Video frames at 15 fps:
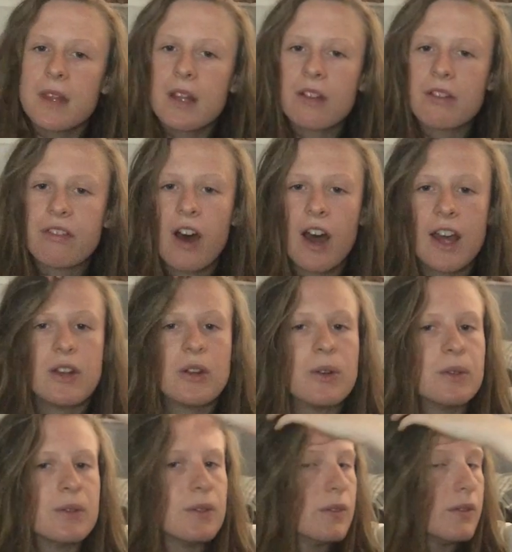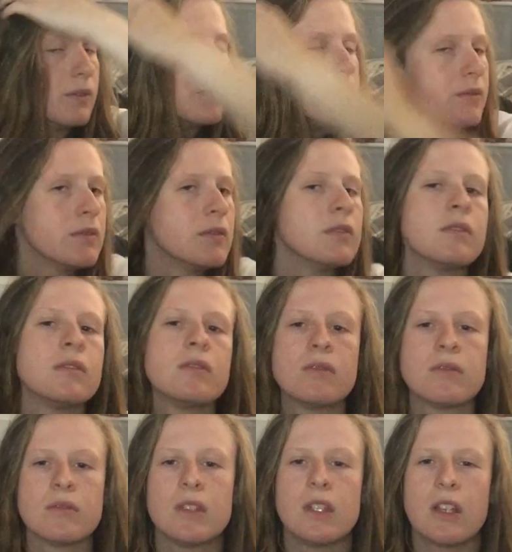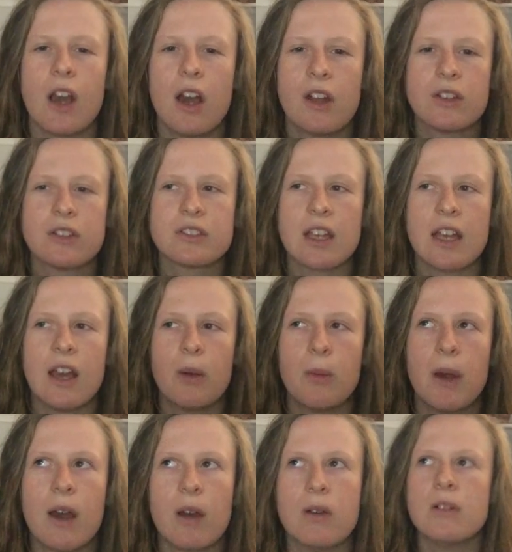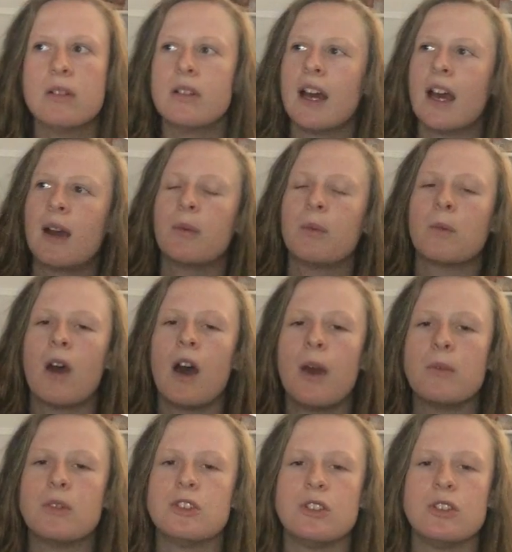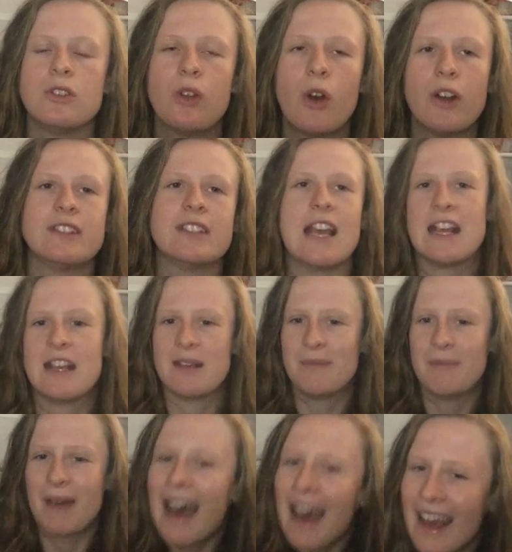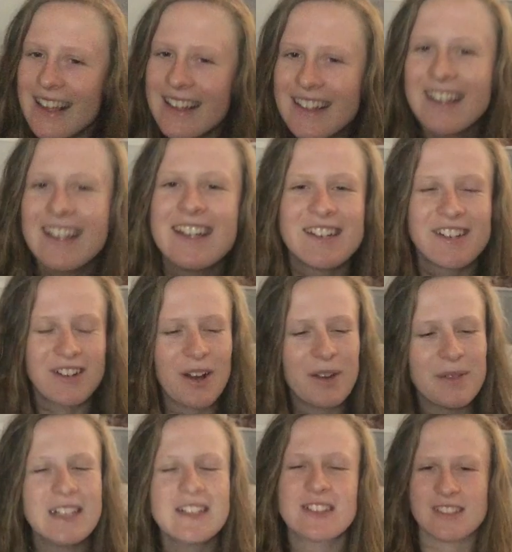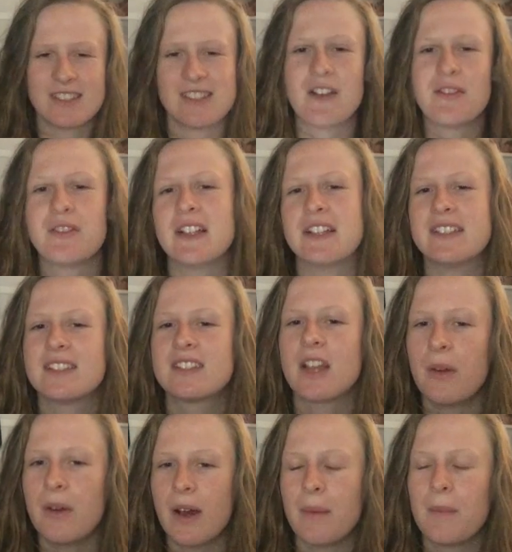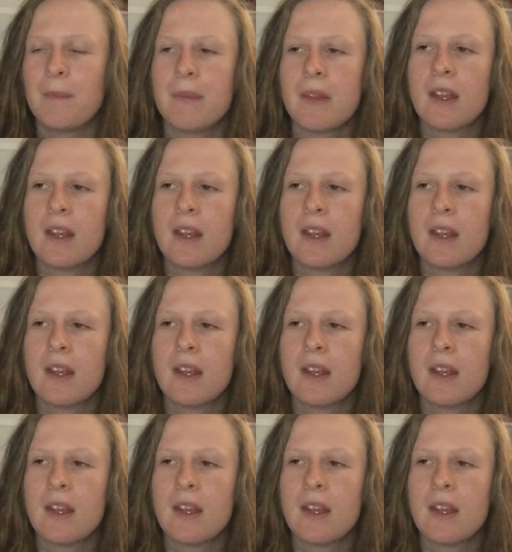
in the final, you can't not say, oh wow, why would you not take him back? Do you know what I mean? So it's a tough one. So